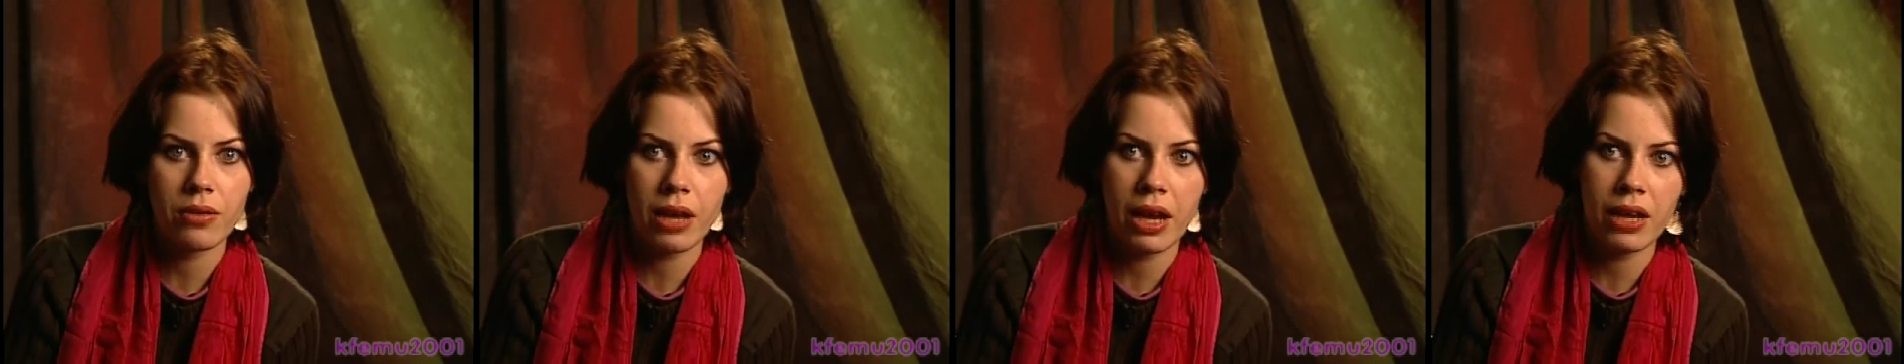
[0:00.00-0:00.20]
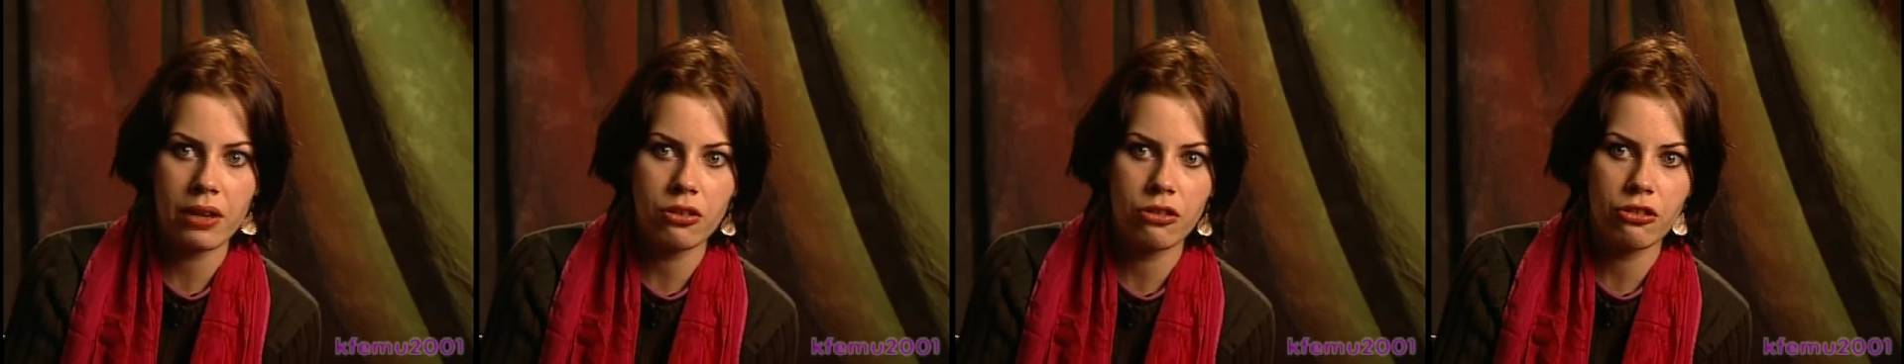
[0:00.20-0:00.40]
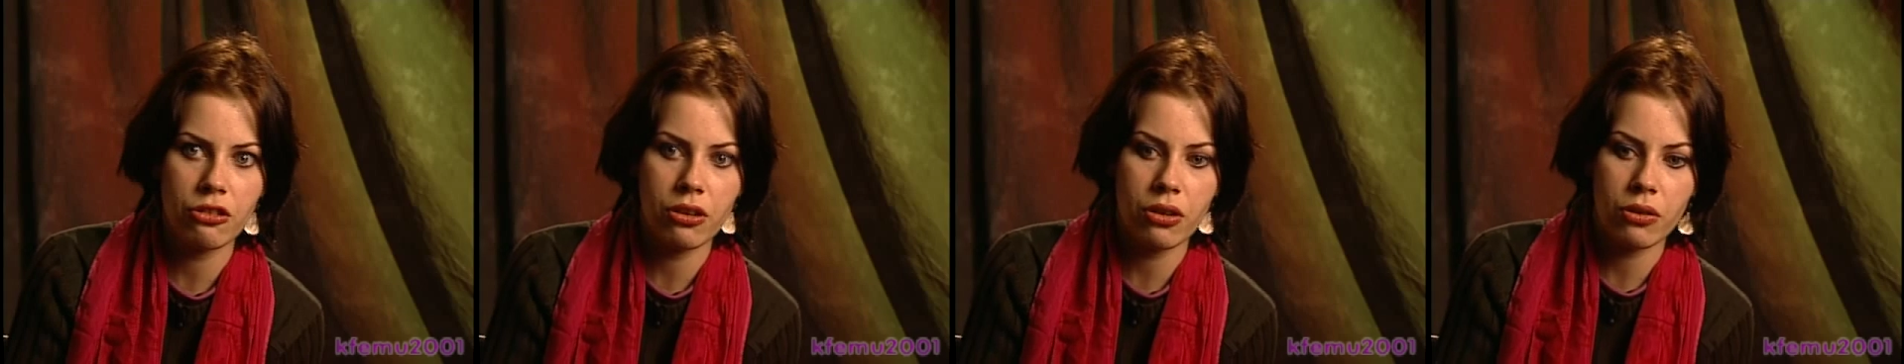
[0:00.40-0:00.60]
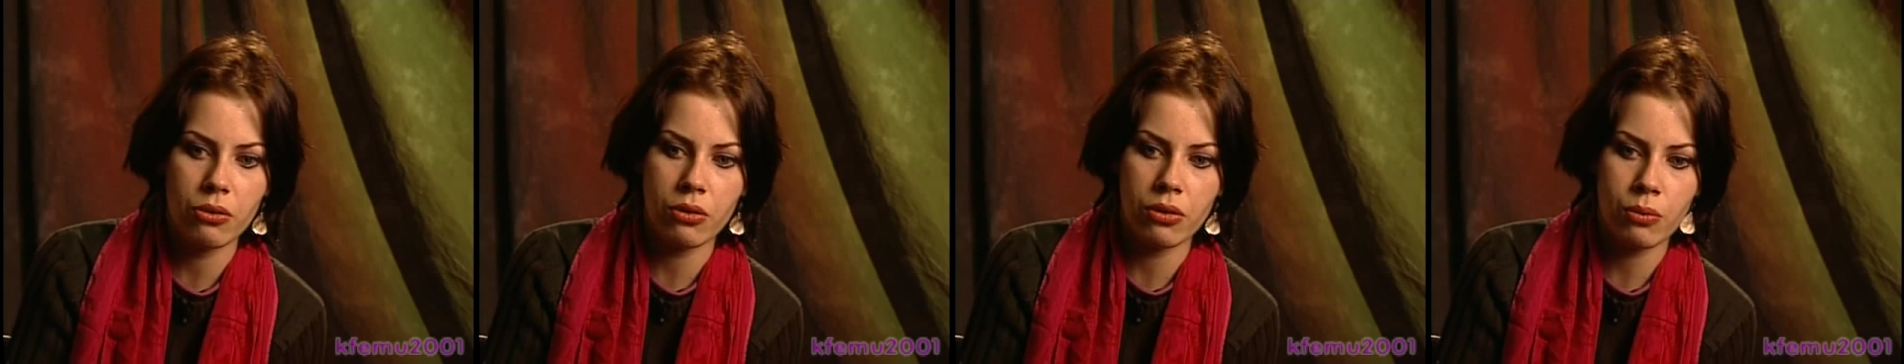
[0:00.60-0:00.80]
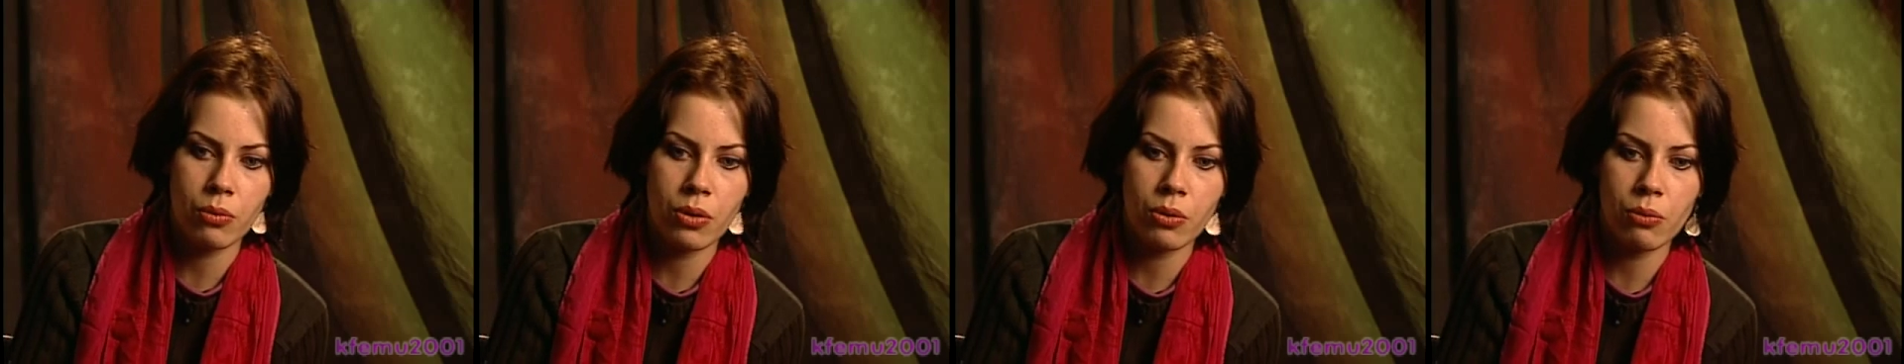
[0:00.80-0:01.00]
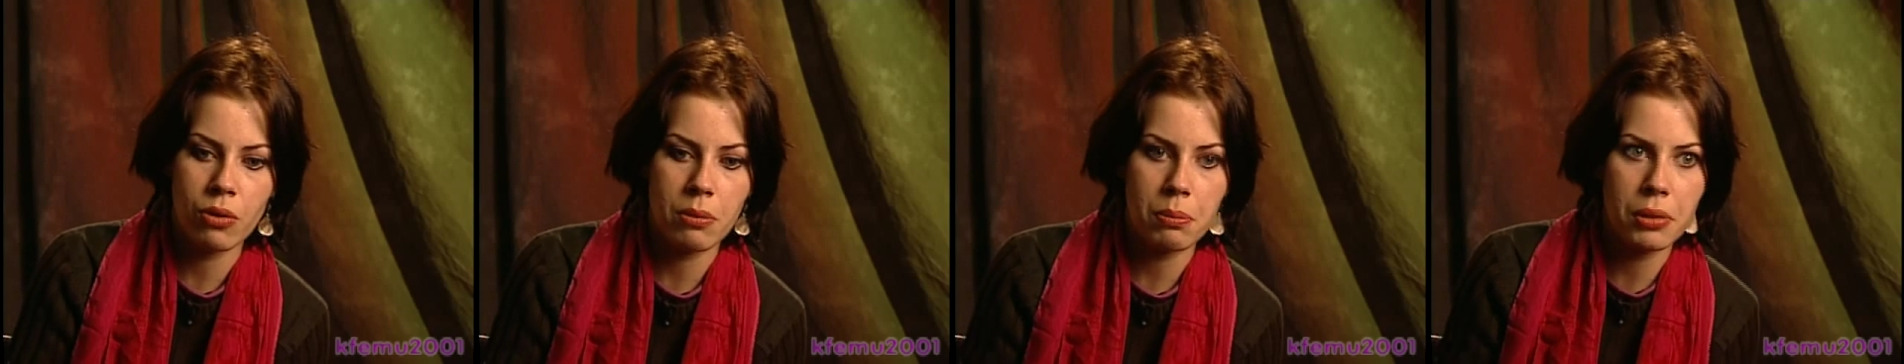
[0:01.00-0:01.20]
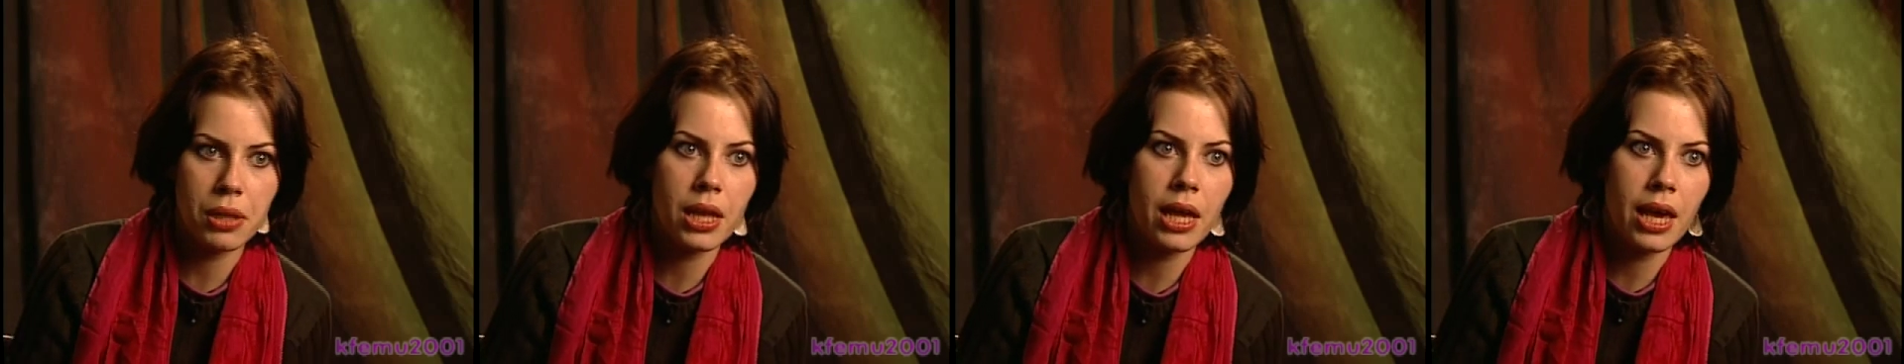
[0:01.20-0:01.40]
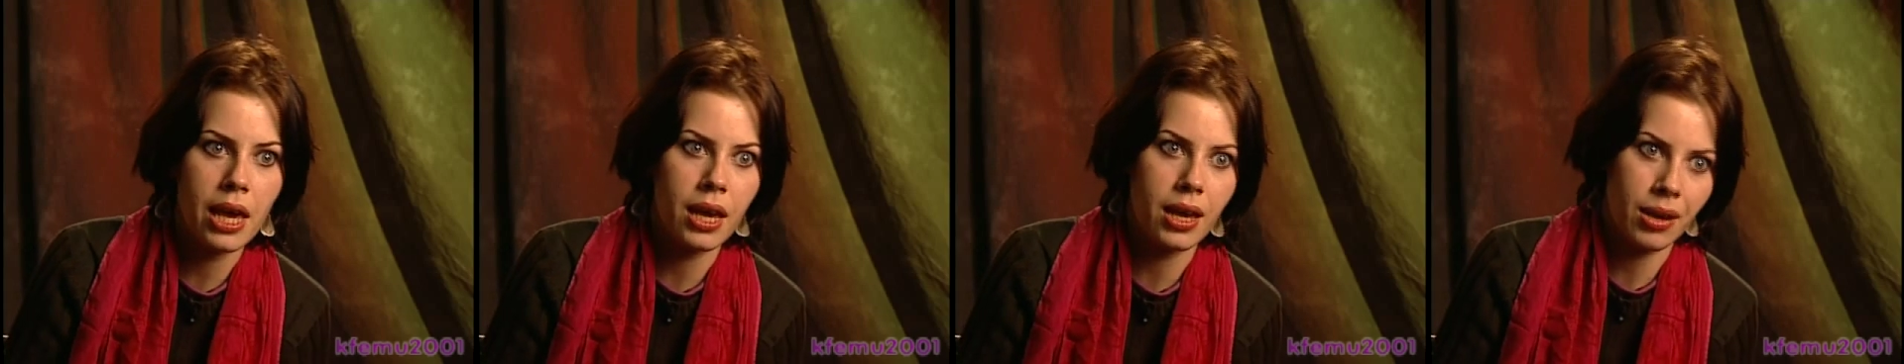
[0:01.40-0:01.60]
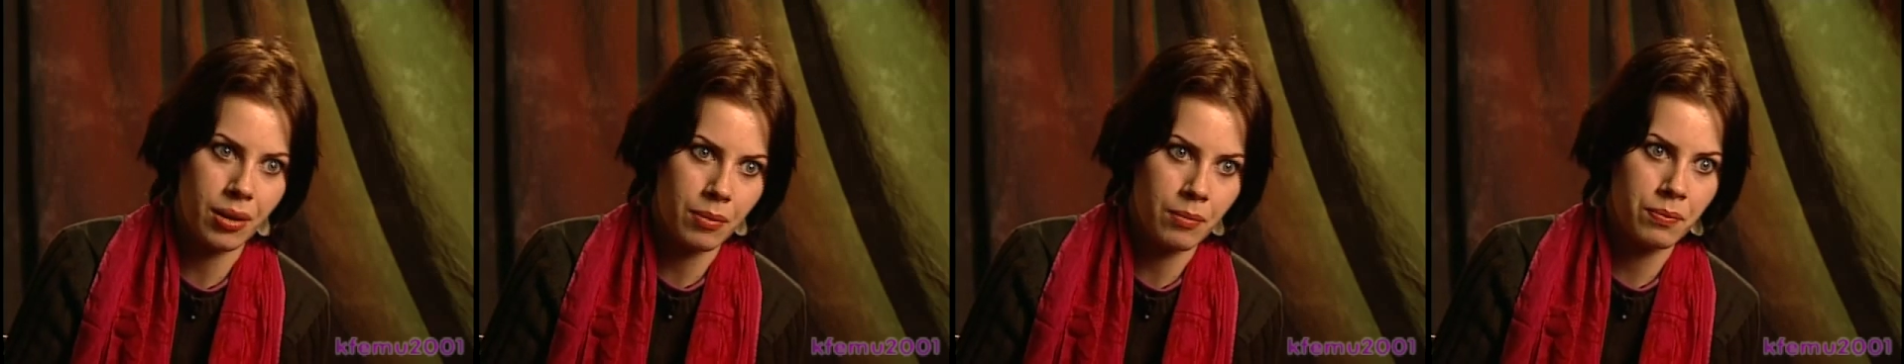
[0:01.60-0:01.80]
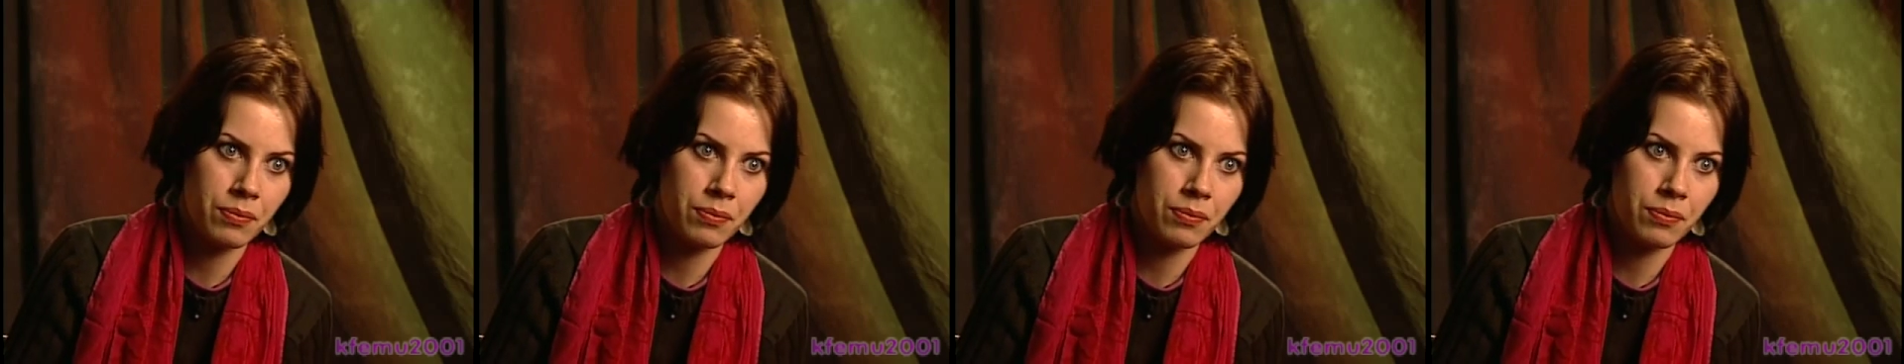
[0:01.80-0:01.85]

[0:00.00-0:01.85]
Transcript: as children when we play.